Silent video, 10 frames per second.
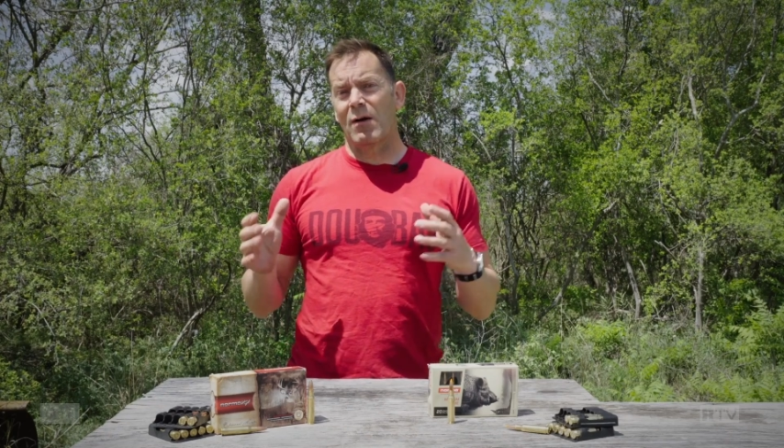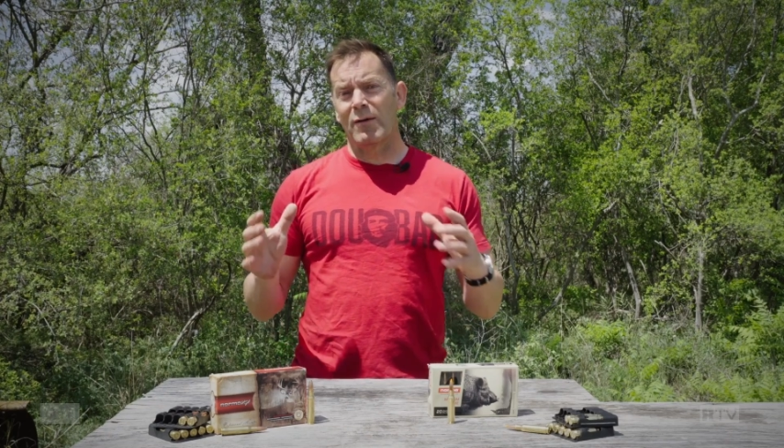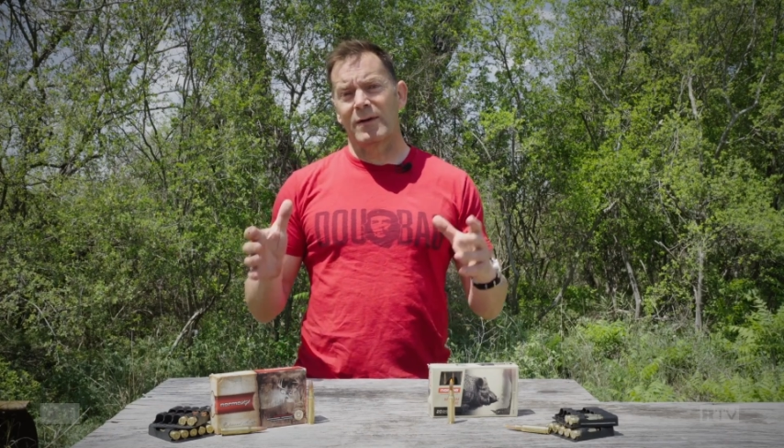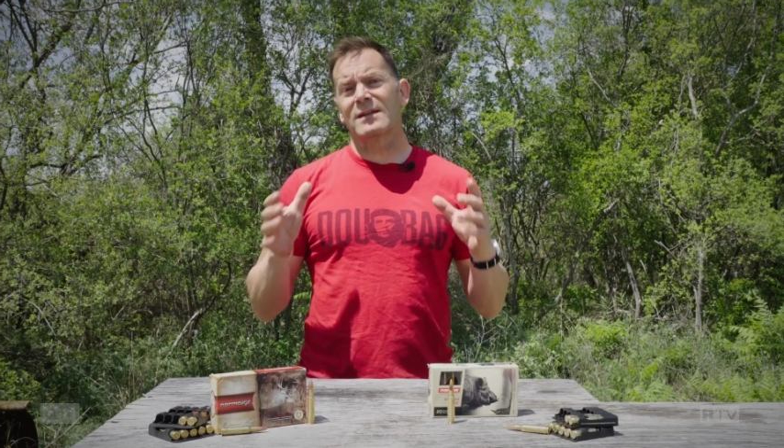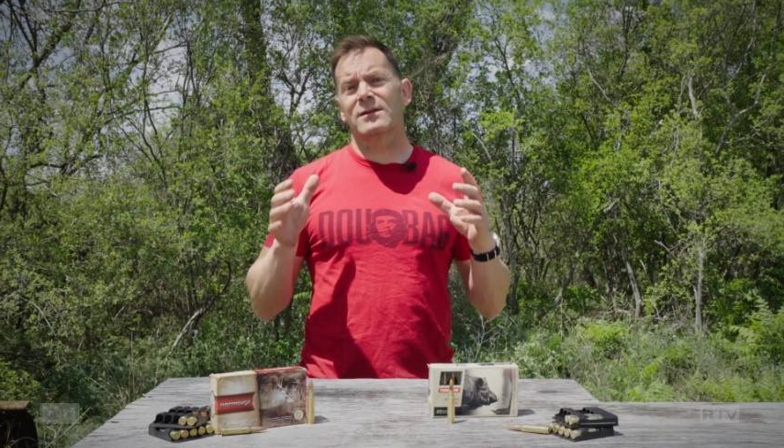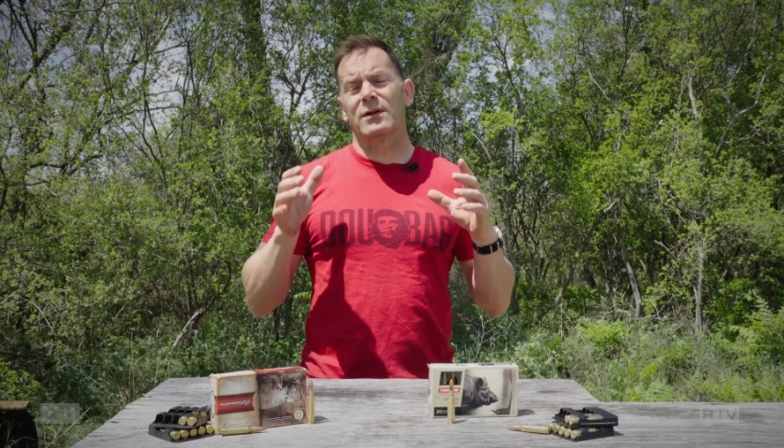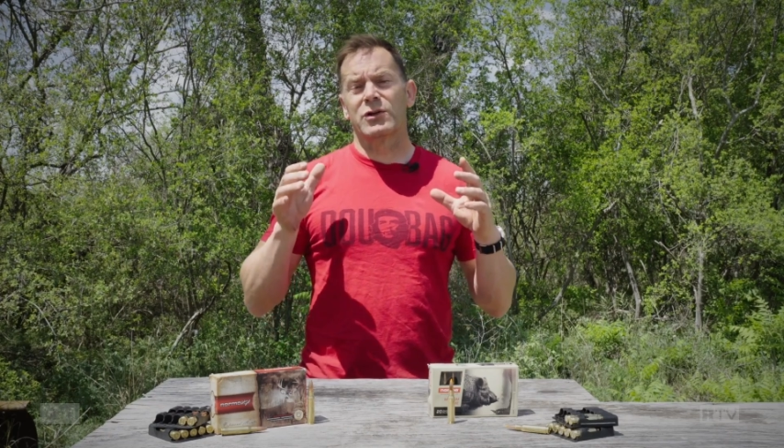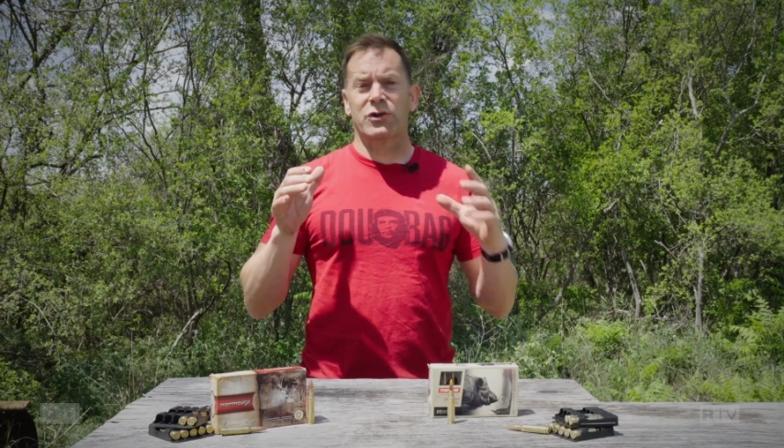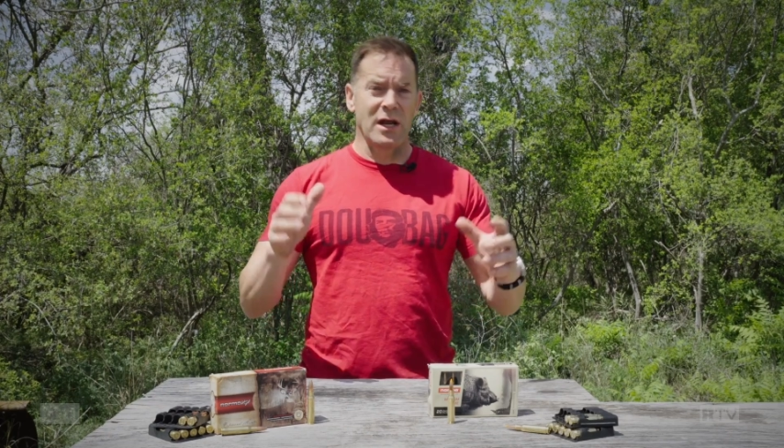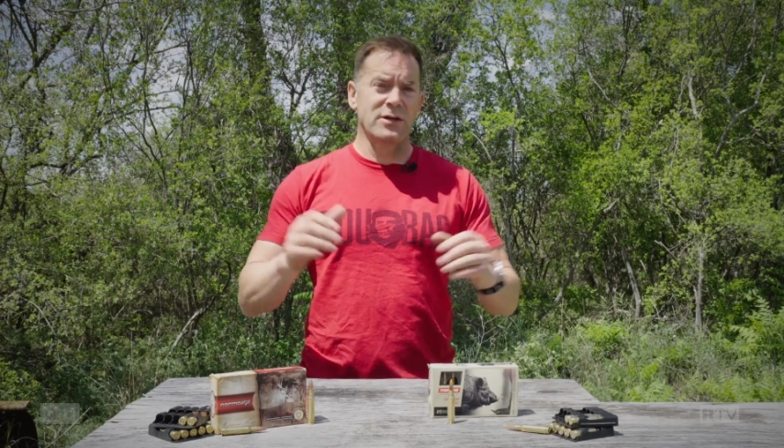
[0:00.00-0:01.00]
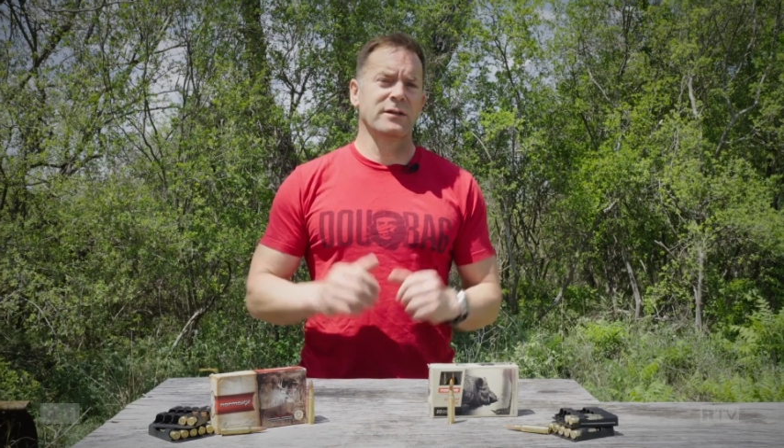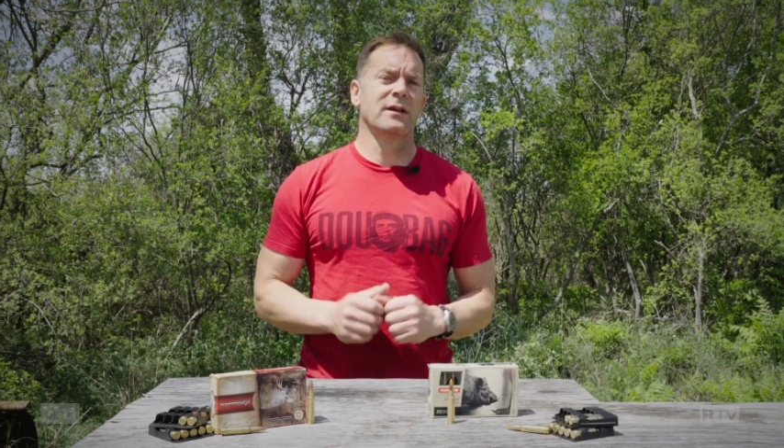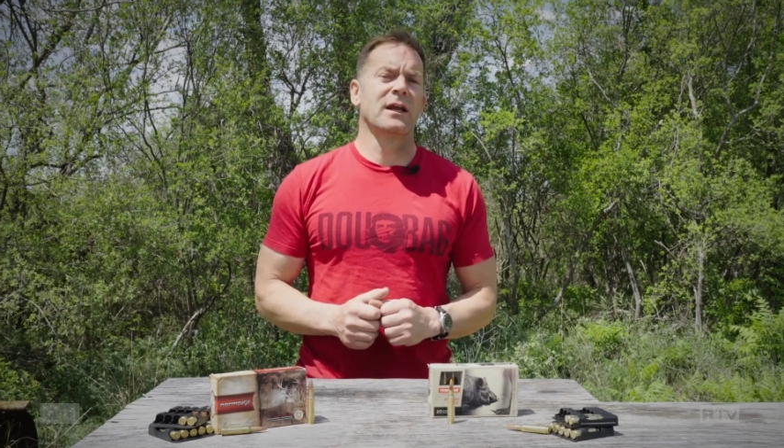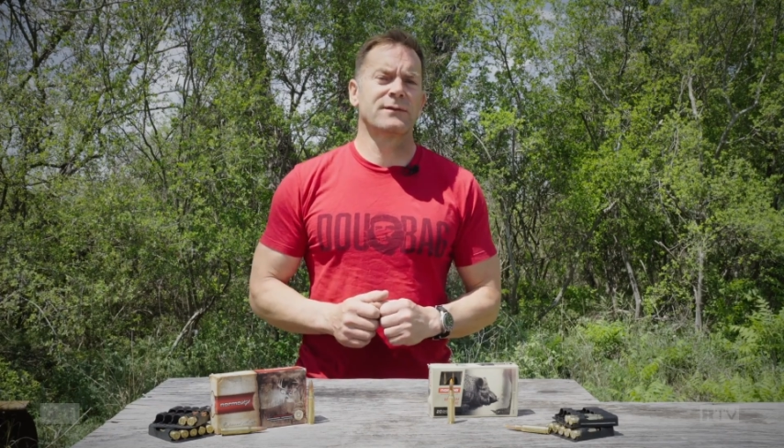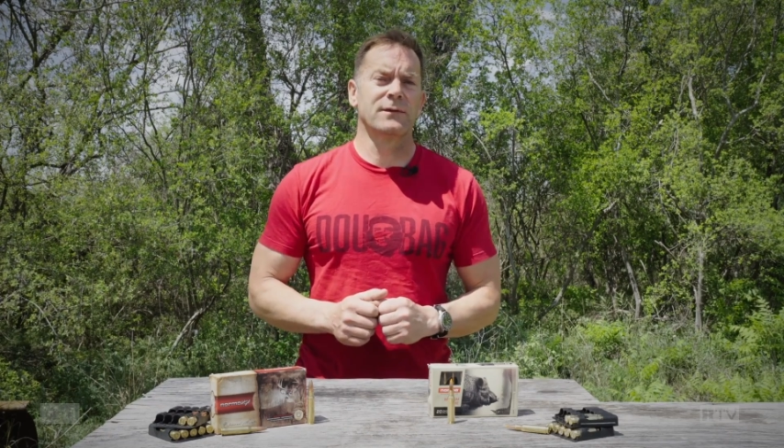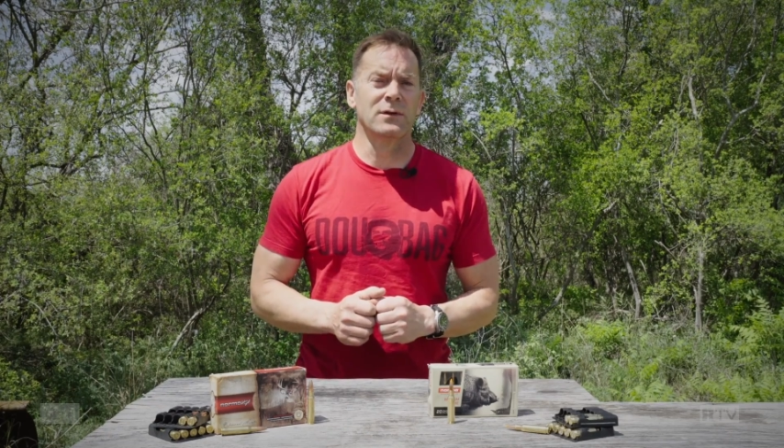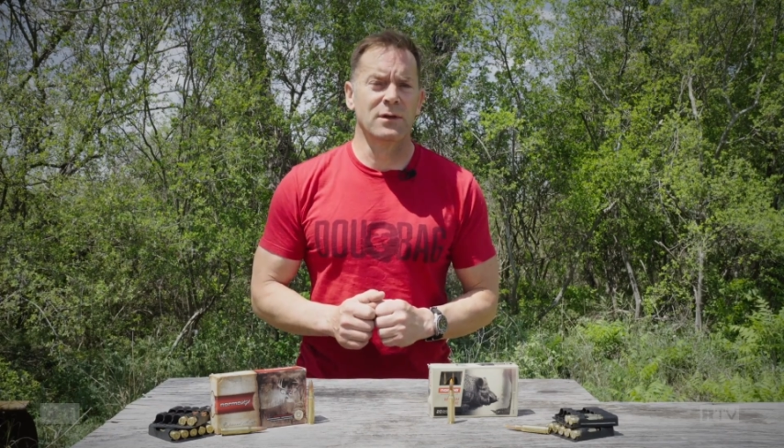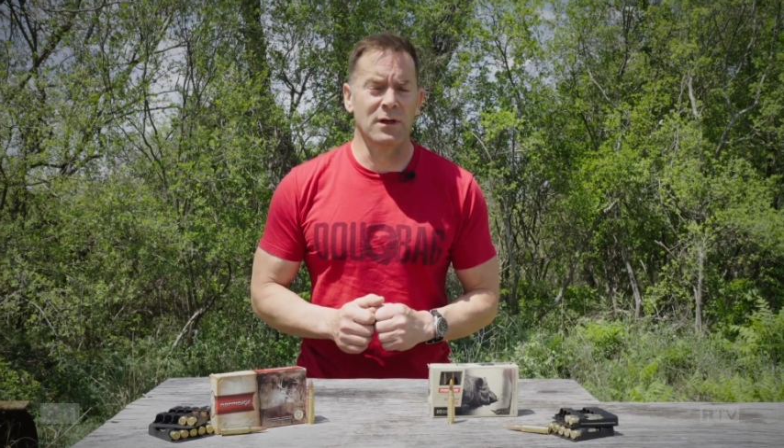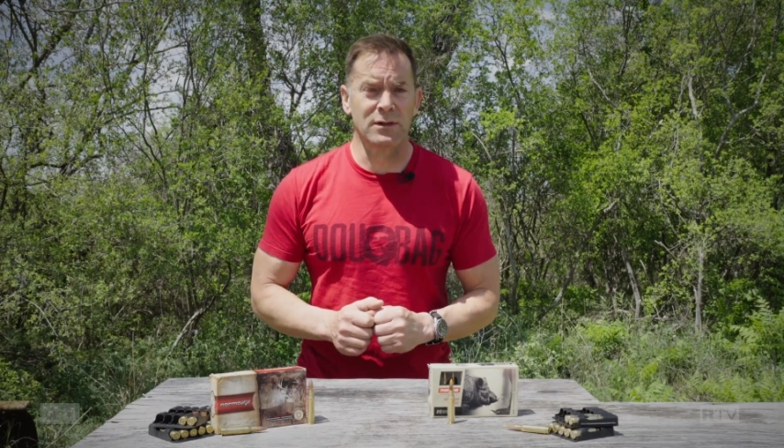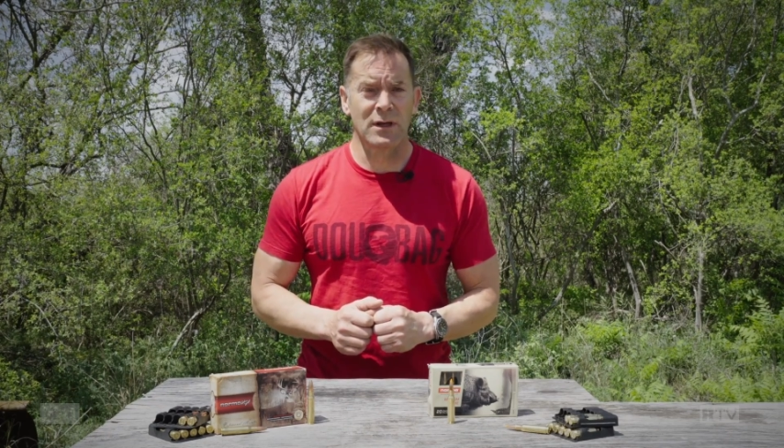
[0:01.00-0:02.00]
however that's going to change in the next few
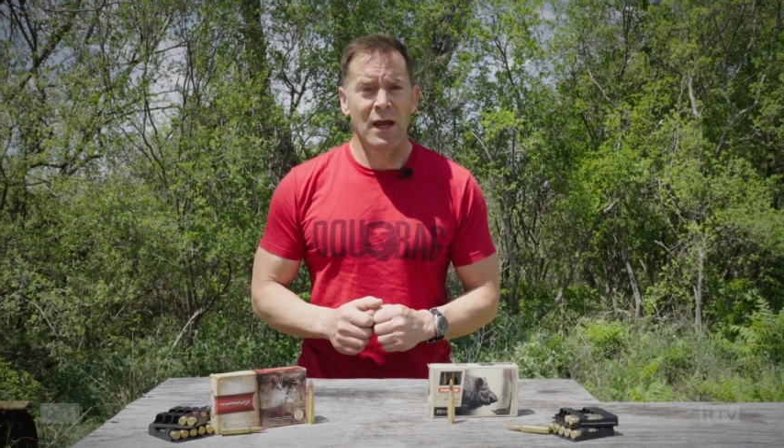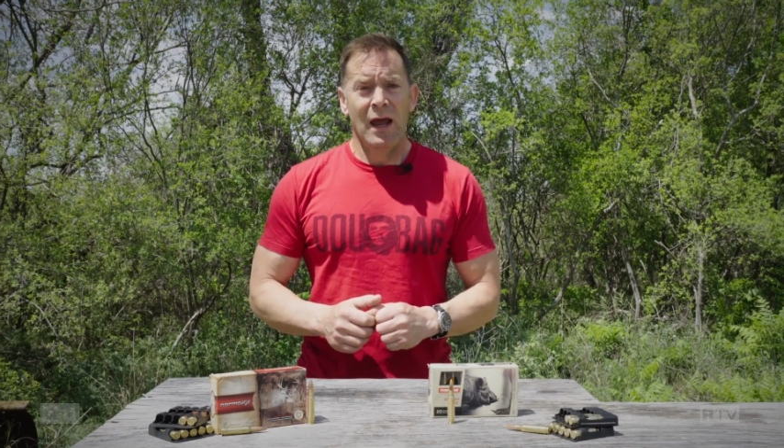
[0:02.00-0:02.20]
years